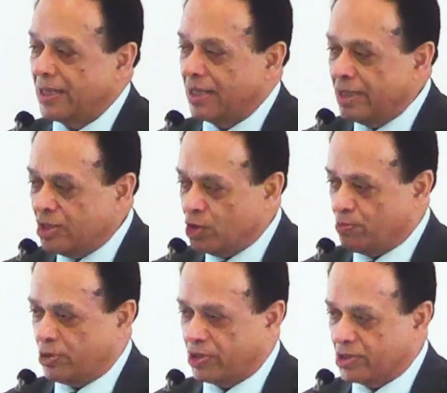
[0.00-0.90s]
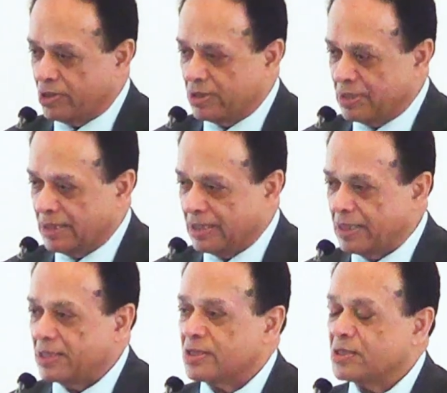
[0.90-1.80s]
Each person
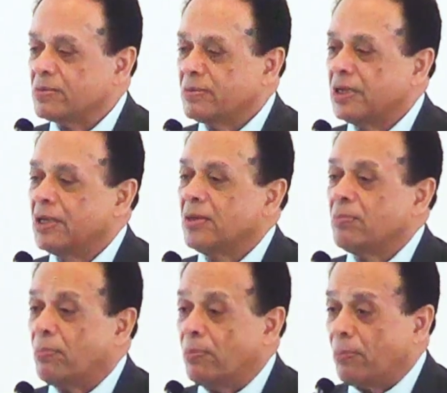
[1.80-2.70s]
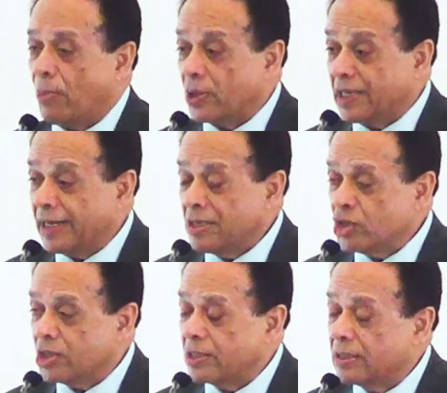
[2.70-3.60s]
is
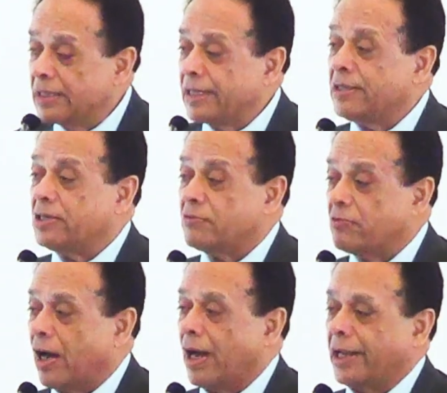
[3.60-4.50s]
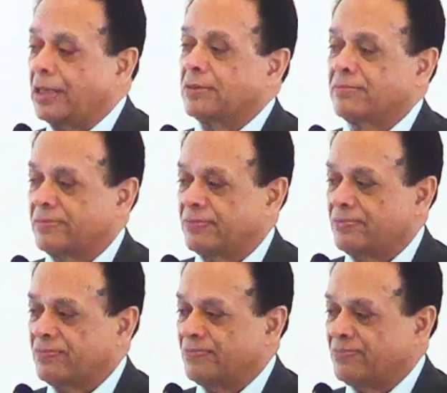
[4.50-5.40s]
potentially divine.
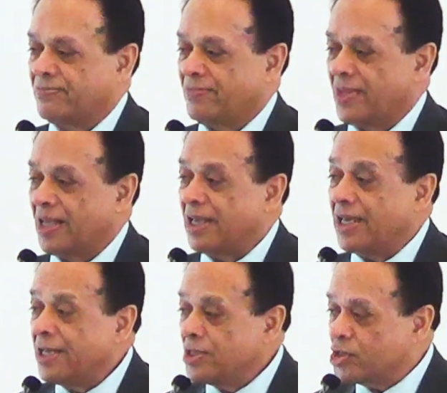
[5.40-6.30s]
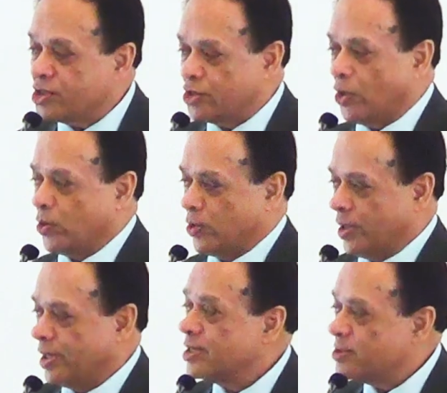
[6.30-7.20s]
Each soul
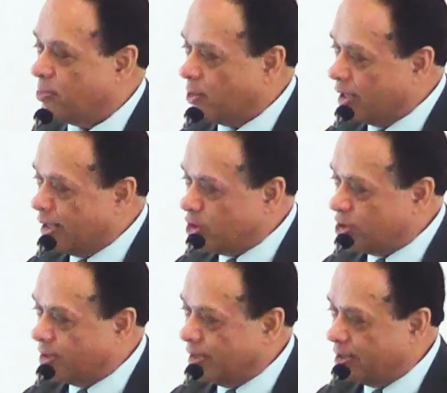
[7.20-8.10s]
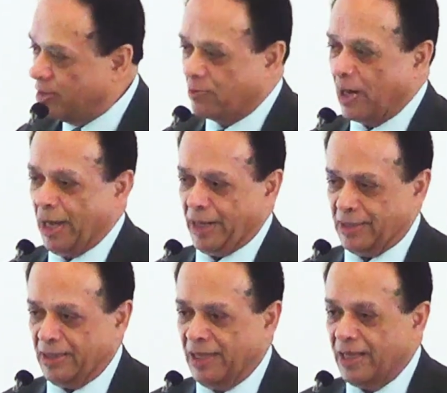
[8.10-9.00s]
is potentially
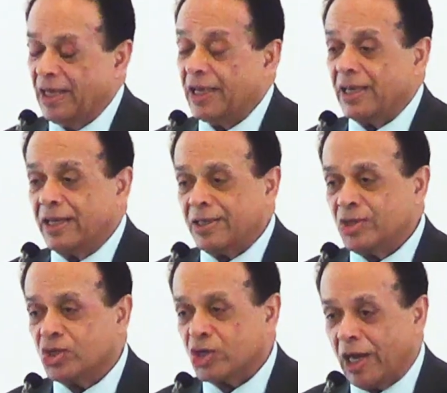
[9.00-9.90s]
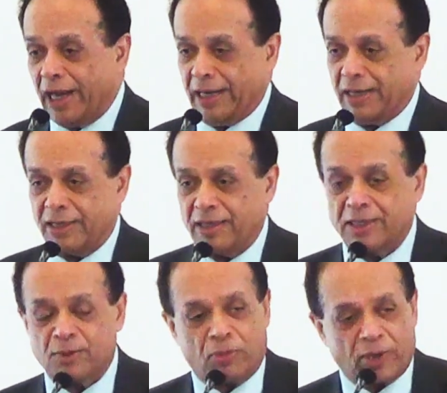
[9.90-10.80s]
divine. Each child
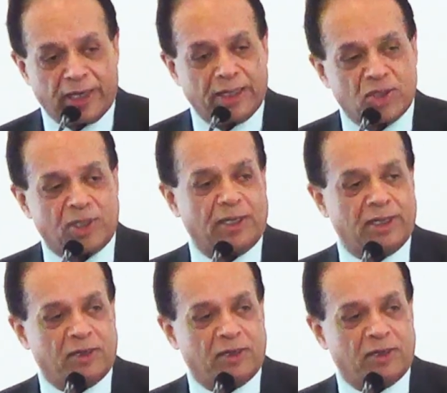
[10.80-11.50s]
is potentially